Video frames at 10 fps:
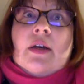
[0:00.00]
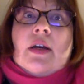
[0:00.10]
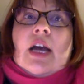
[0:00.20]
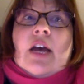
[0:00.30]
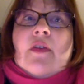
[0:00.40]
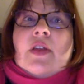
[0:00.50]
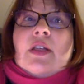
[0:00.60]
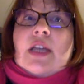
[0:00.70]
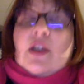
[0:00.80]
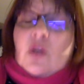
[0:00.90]
Having the
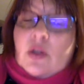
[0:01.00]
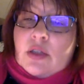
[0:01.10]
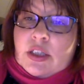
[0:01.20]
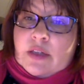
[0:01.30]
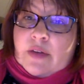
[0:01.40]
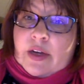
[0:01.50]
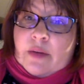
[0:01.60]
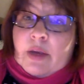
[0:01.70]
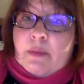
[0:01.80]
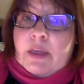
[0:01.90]
technology around
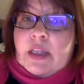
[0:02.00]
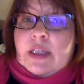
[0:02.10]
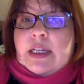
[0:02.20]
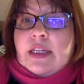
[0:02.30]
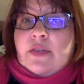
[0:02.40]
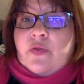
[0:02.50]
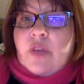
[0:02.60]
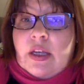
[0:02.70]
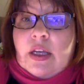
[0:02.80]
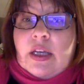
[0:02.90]
may mean there's less
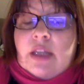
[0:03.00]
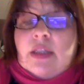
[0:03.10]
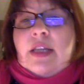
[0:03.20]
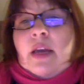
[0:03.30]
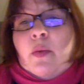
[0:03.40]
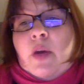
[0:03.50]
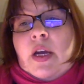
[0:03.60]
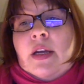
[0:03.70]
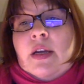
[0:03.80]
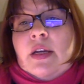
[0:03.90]
fear in the same
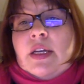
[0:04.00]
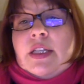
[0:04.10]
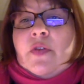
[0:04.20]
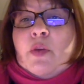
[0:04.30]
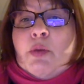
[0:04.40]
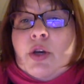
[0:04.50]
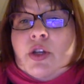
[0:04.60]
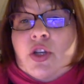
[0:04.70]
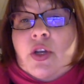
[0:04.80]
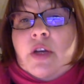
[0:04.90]
way as if you put a
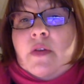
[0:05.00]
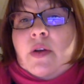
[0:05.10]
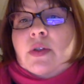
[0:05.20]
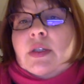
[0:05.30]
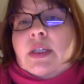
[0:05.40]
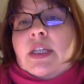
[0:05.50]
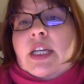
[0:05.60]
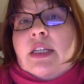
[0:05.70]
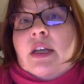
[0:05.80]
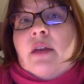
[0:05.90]
two year old on a ski
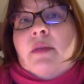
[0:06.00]
slope,